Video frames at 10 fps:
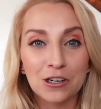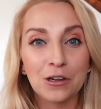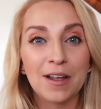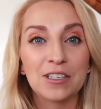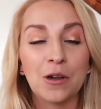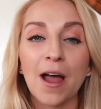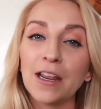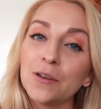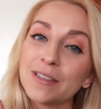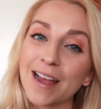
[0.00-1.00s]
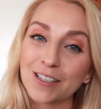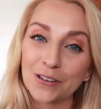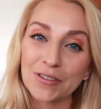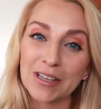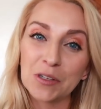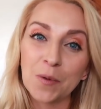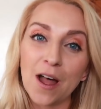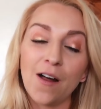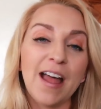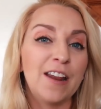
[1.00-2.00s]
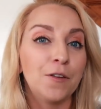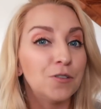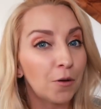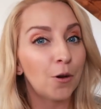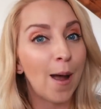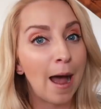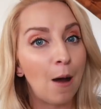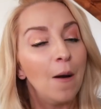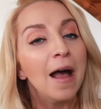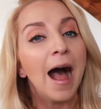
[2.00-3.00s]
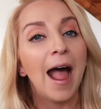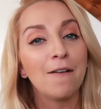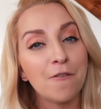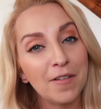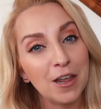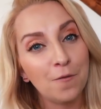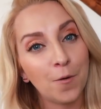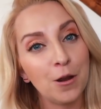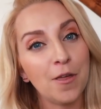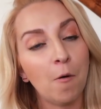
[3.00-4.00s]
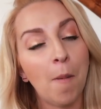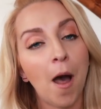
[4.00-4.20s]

sure you guys know how to use that service as well. And if you don't know how, I have a video for you that will